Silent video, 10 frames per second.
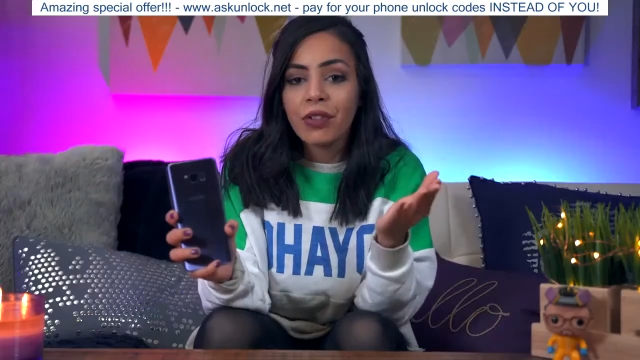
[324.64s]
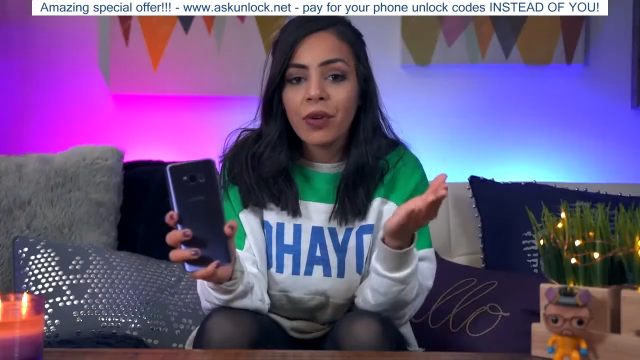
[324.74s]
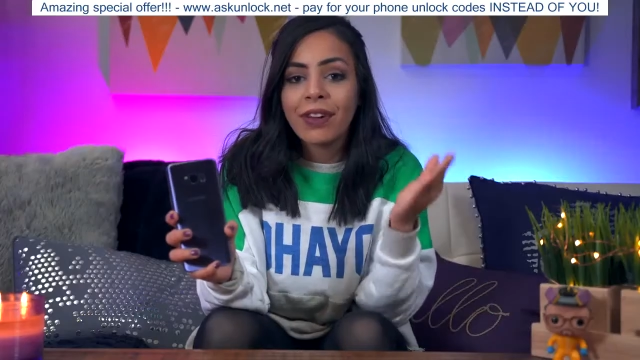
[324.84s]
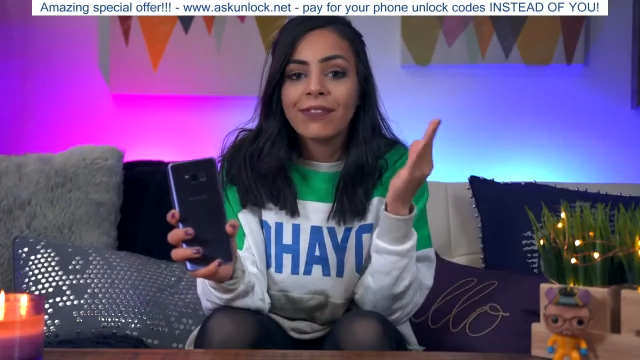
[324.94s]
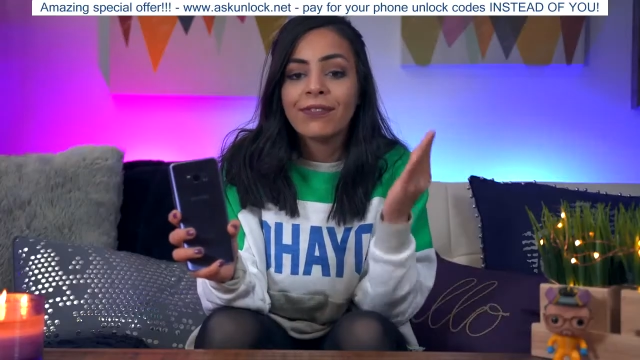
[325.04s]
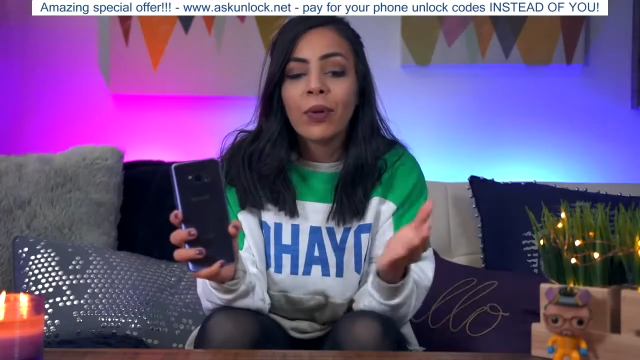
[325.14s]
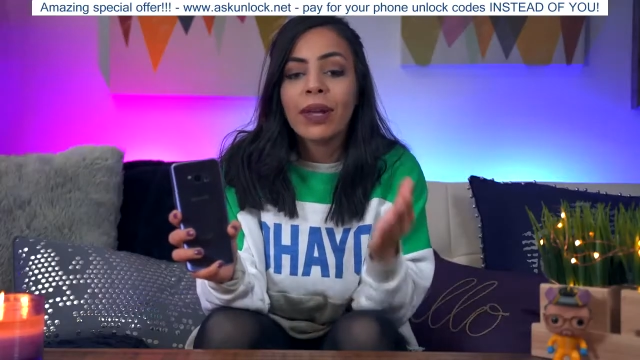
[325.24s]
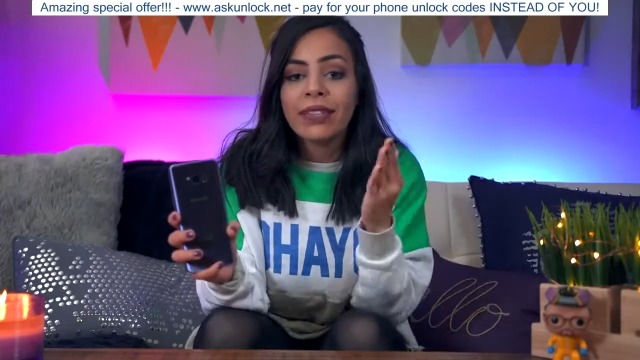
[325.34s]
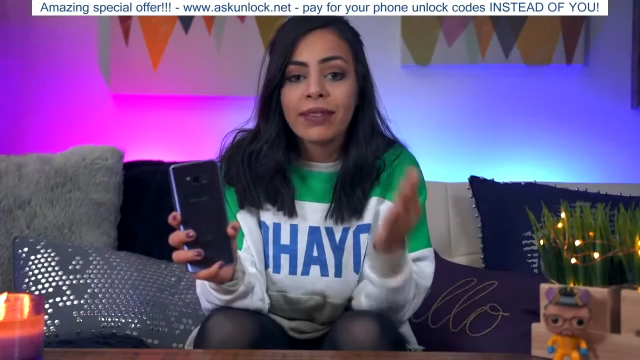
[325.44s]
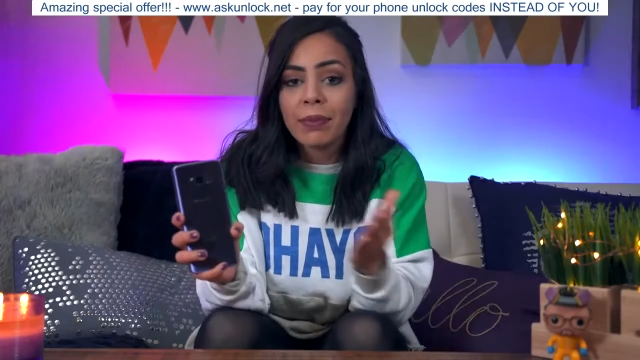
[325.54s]
of doing a full
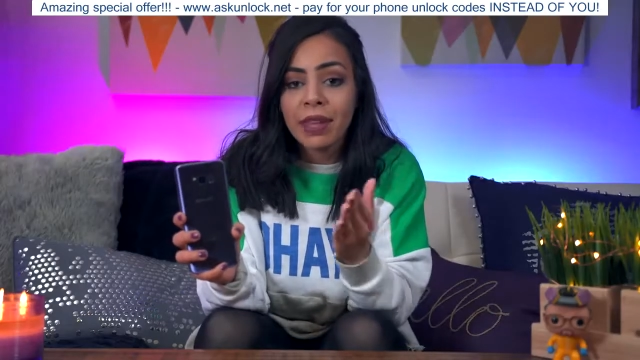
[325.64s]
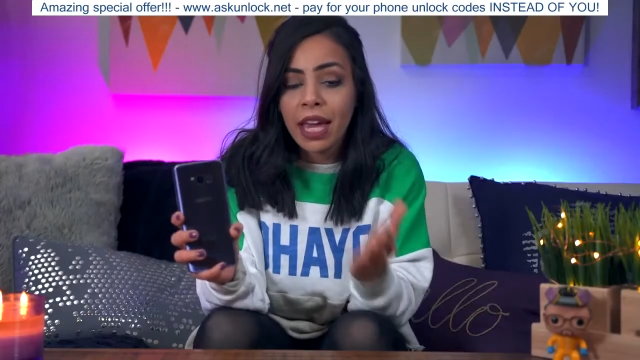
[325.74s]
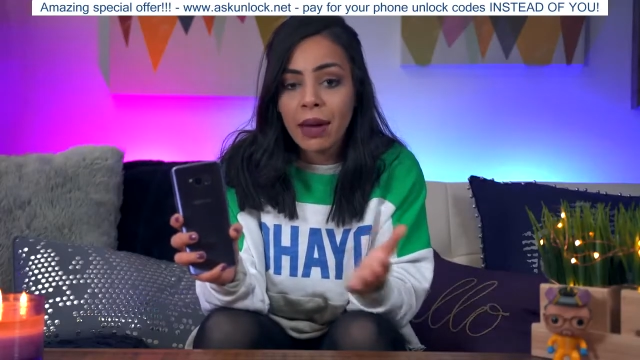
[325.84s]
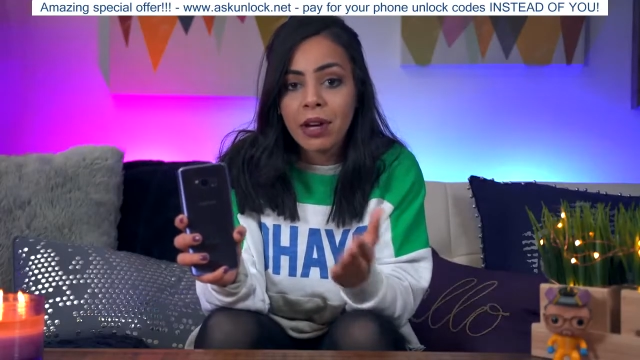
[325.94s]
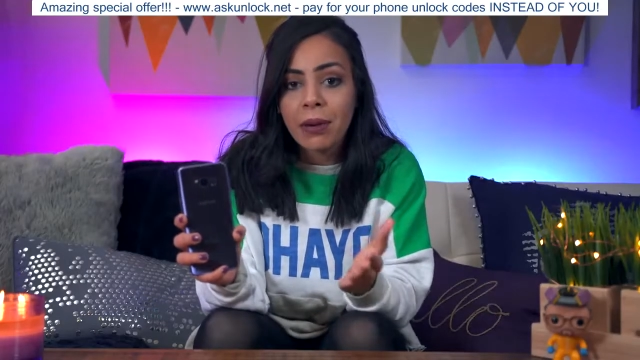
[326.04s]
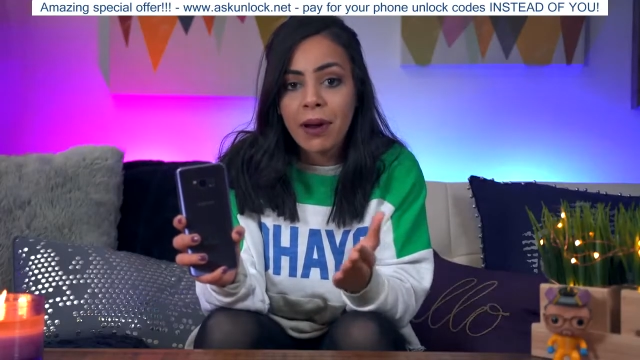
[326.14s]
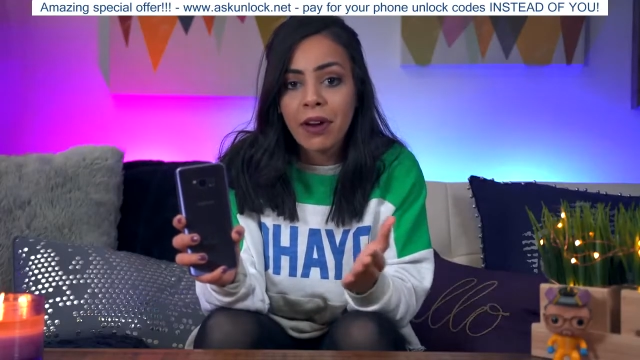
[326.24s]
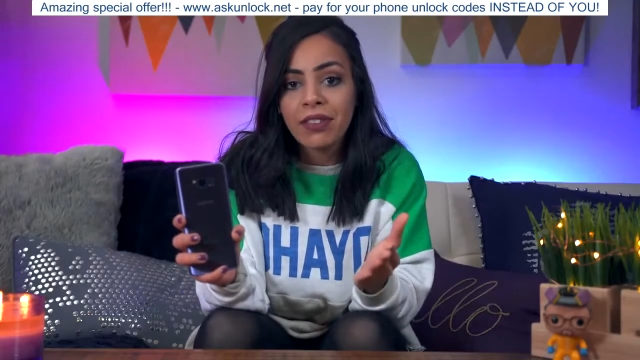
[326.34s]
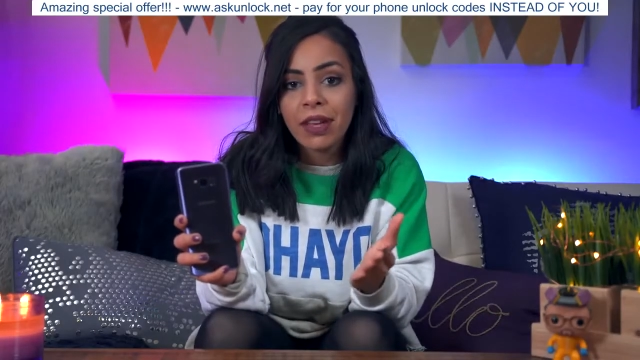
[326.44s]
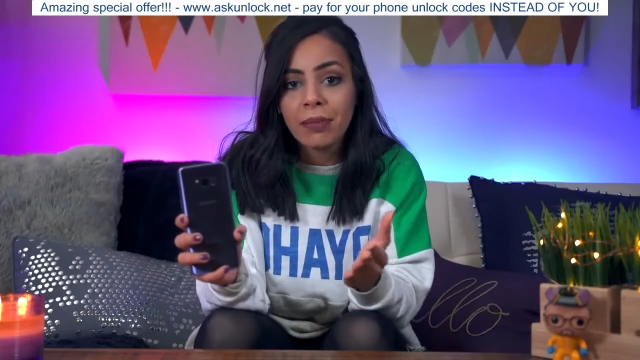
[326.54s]
in-depth camera
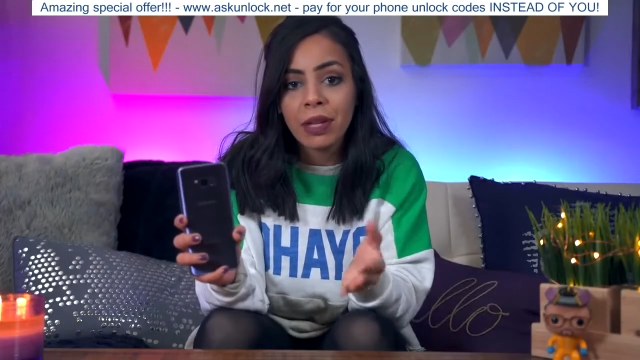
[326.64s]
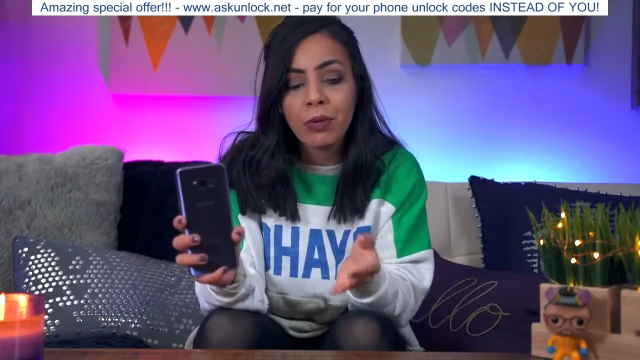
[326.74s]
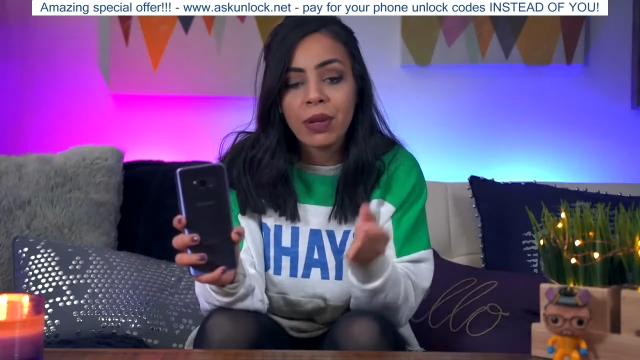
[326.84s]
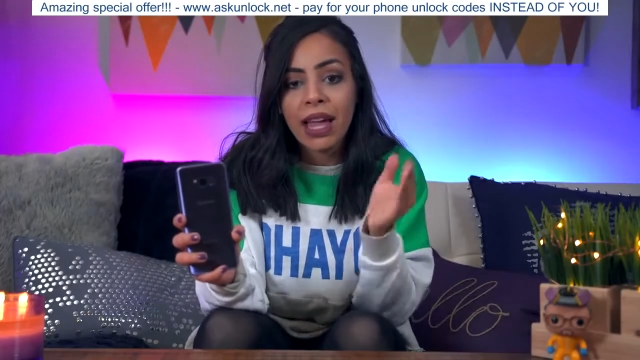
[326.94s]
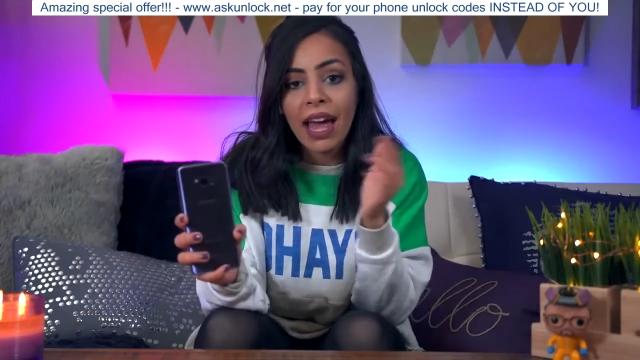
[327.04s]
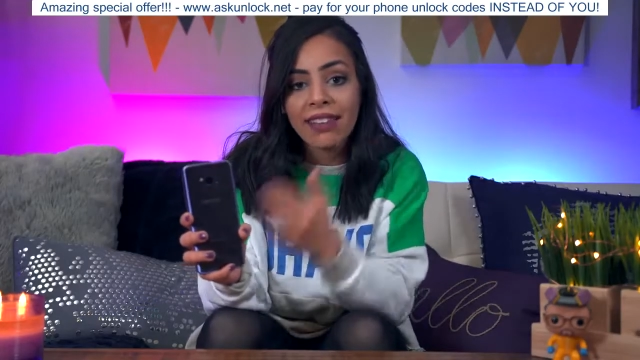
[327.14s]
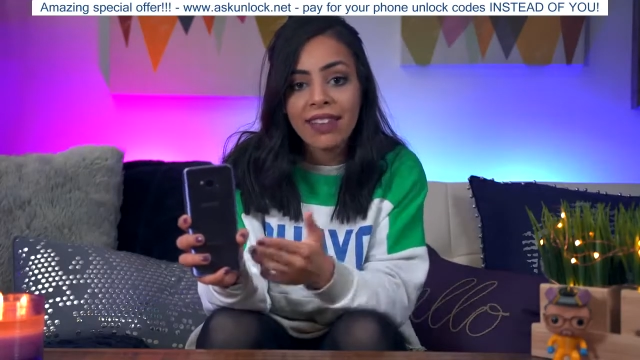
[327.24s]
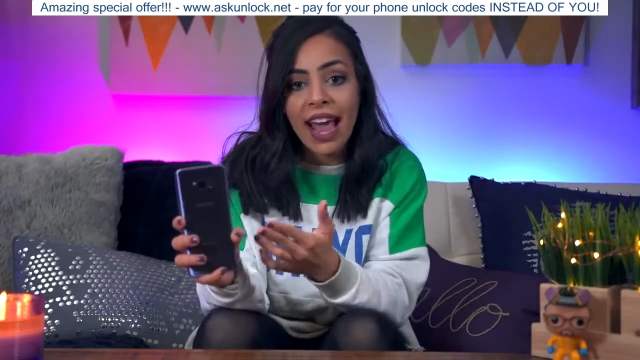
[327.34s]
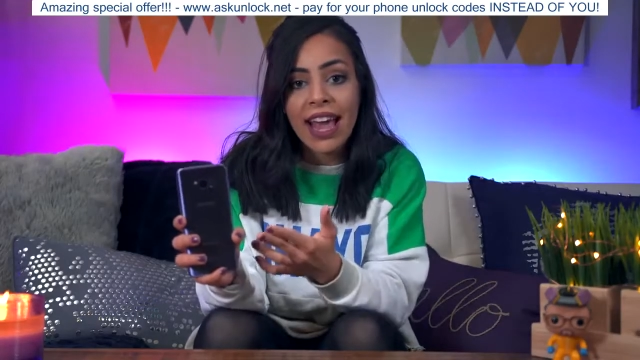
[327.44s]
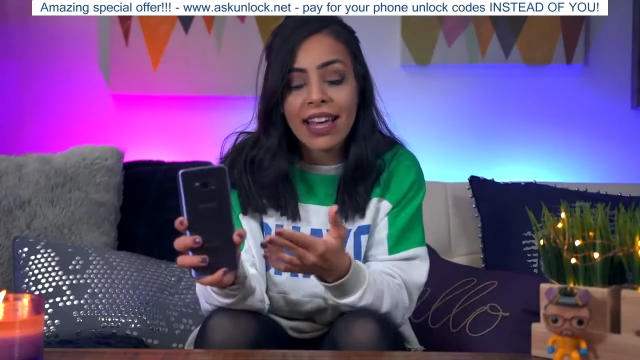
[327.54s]
comparison between the
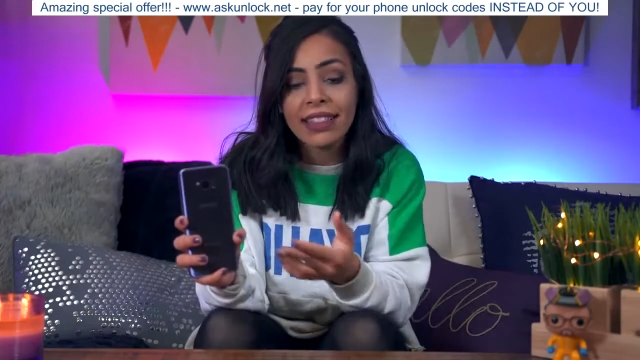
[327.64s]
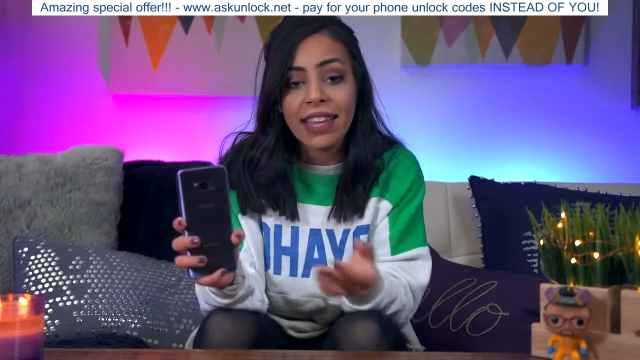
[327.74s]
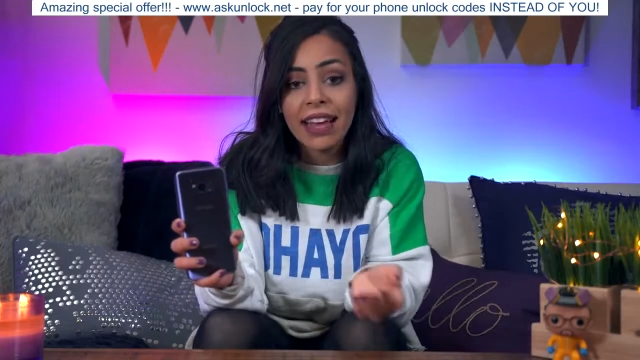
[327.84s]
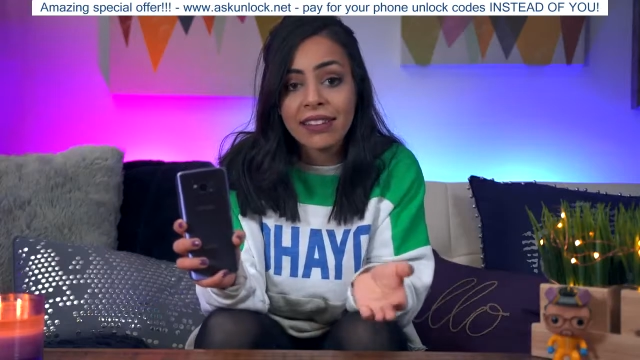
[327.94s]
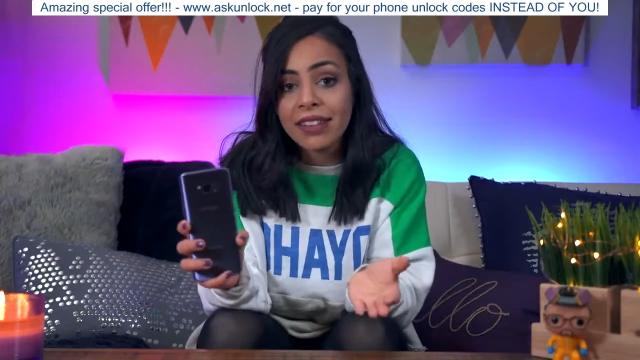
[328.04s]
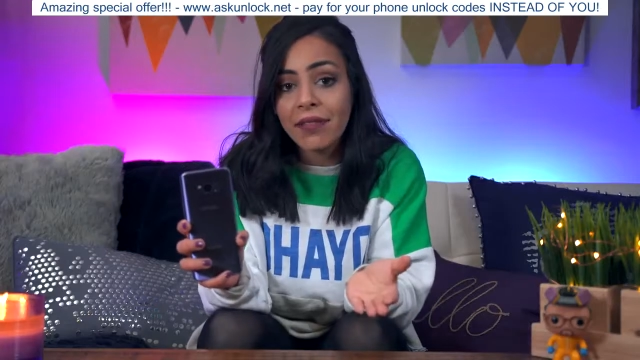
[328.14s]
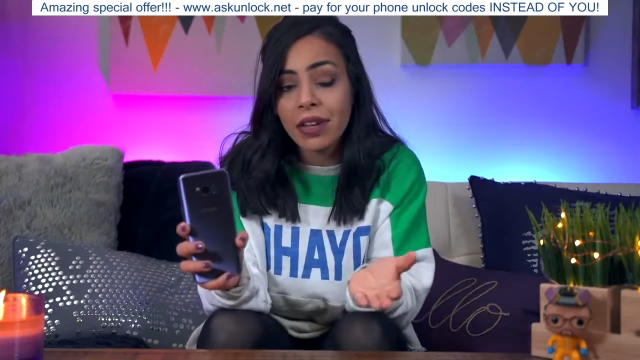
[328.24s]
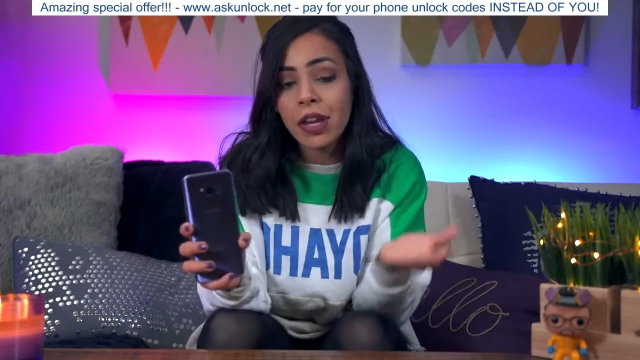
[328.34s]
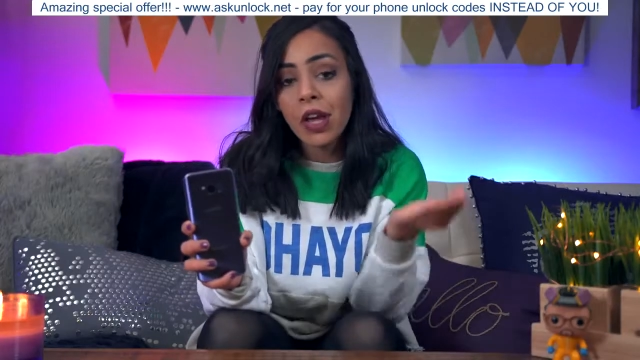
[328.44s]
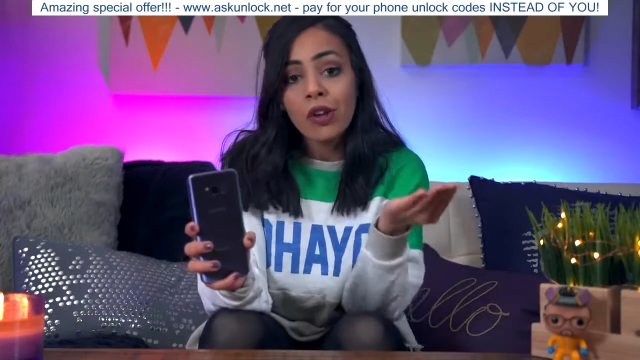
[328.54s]
S8 and the
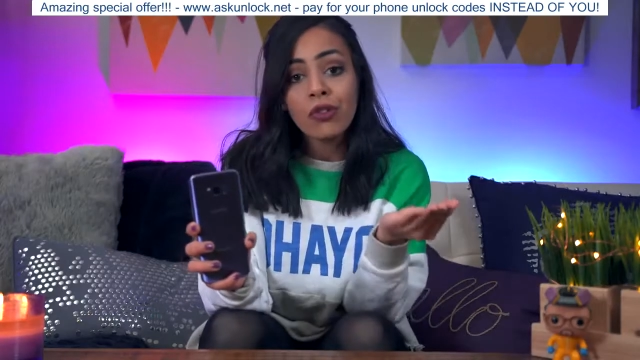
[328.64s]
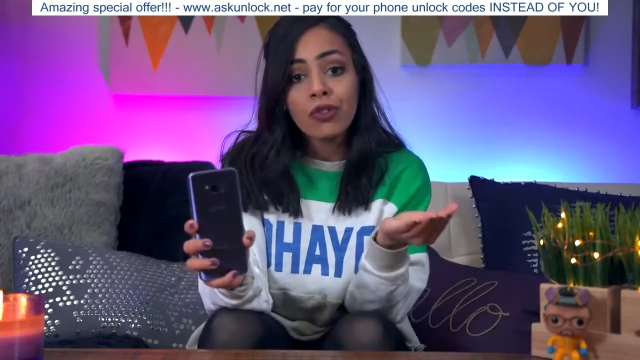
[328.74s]
S7,